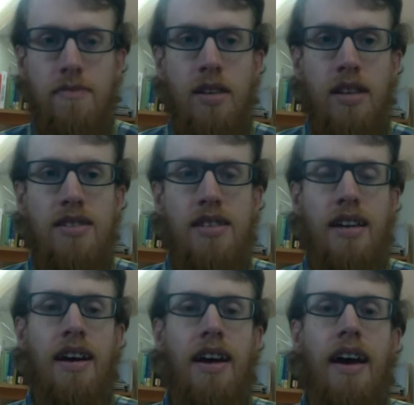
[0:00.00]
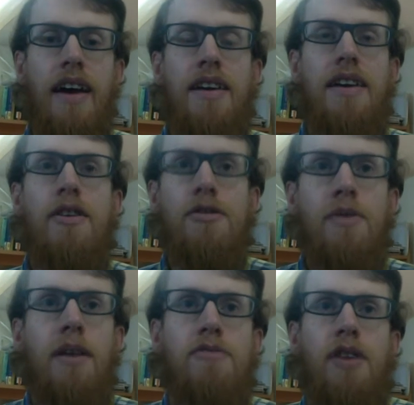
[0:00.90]
I said, hey, here's
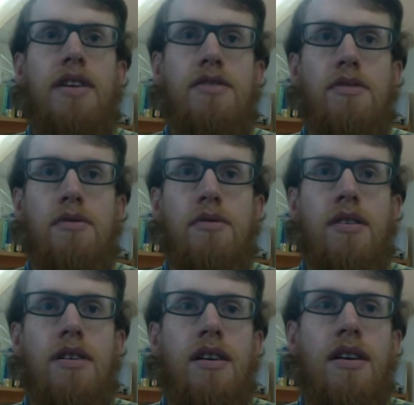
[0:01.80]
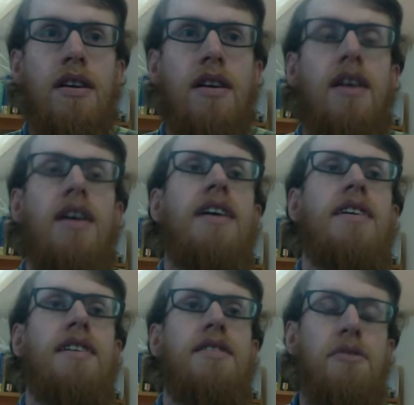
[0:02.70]
what I'm trying to do.
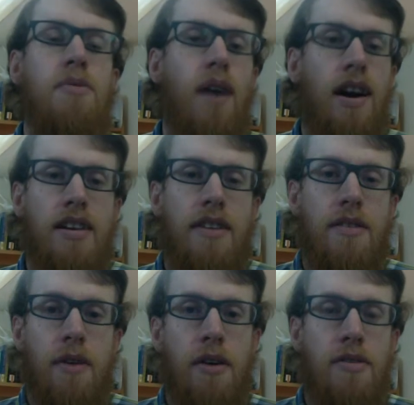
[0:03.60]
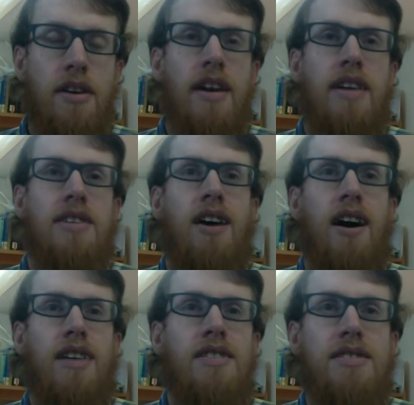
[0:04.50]
Can you walk down the road and
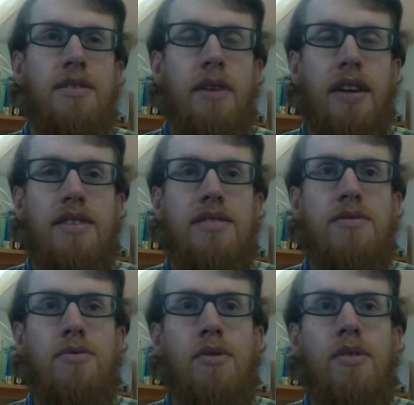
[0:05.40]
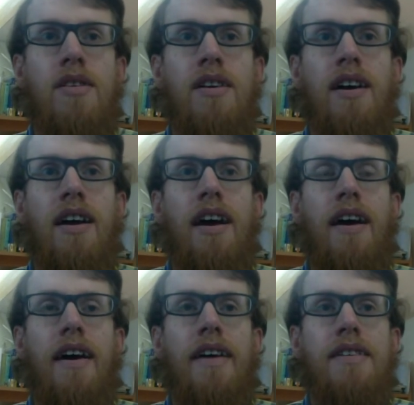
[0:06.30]
talk to someone at this school
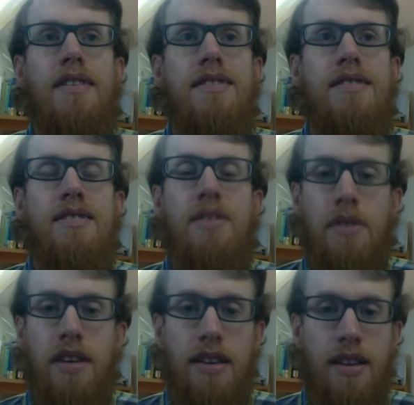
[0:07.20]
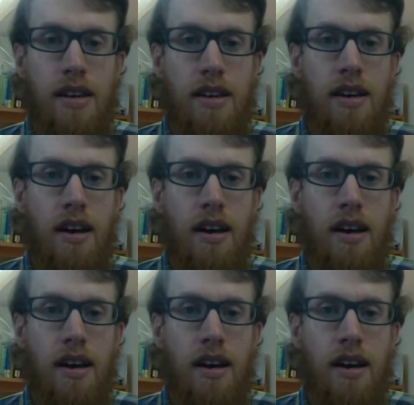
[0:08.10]
and see what they think?